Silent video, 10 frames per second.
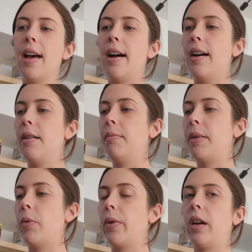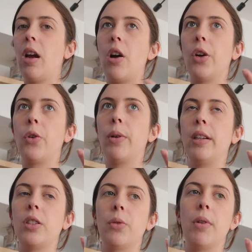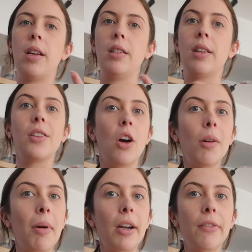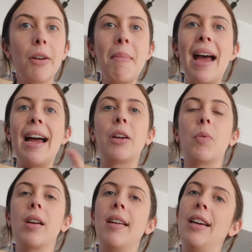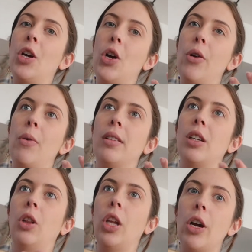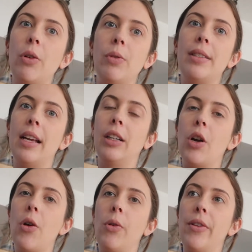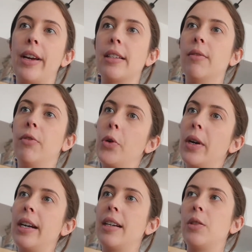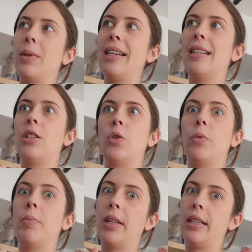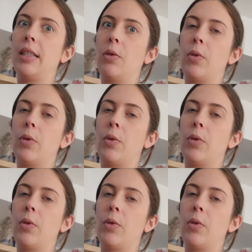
Um, but we are going to run to the dog park for Mac. We're gonna go to Lowe's and go look at some flooring because we need to place an